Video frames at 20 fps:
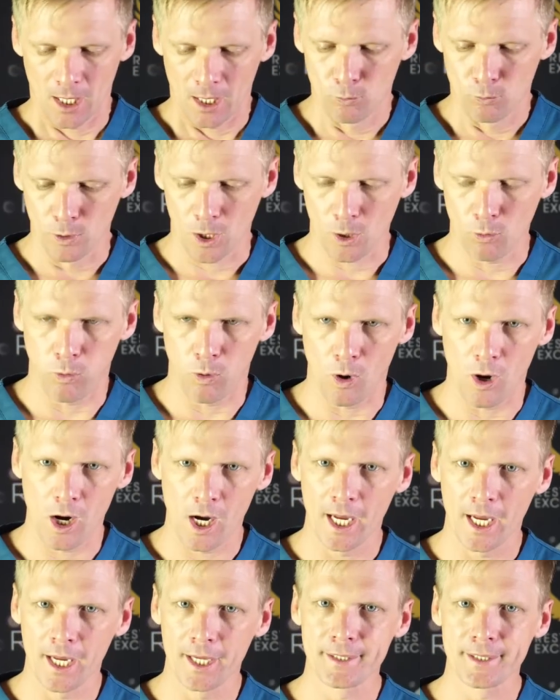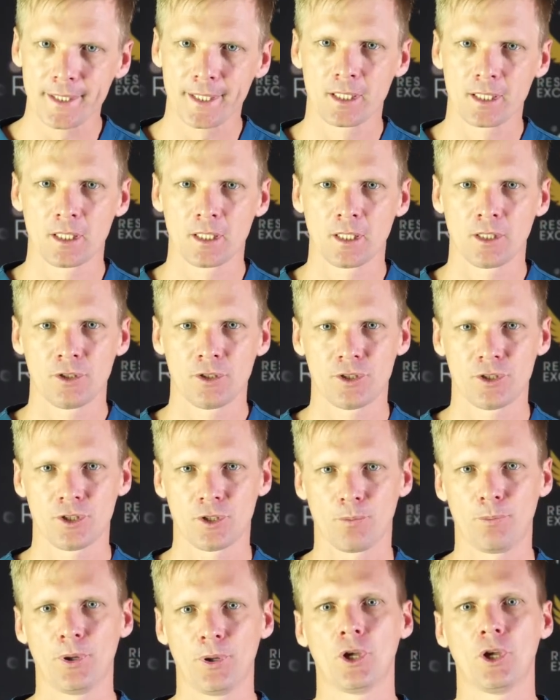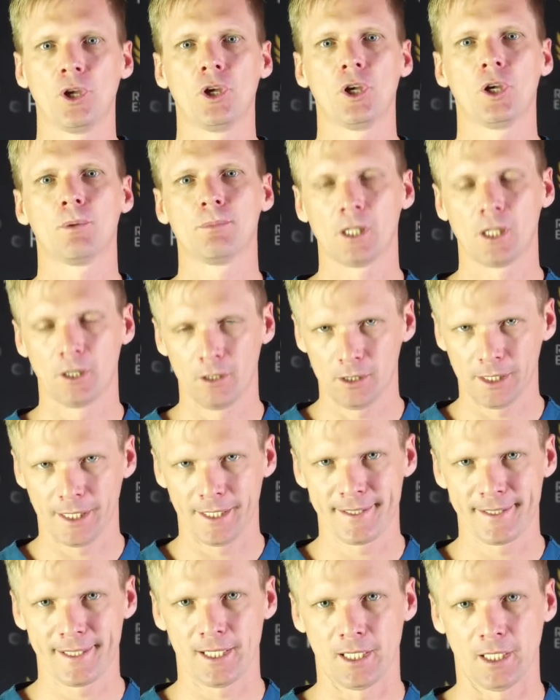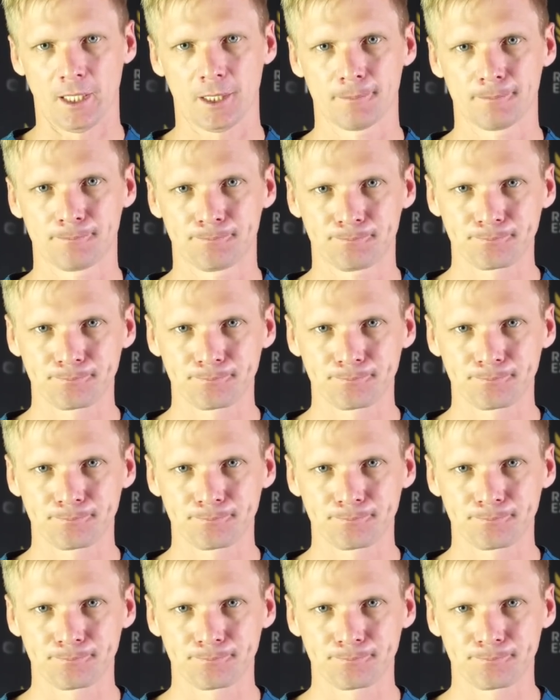requires superb local anaesthetic,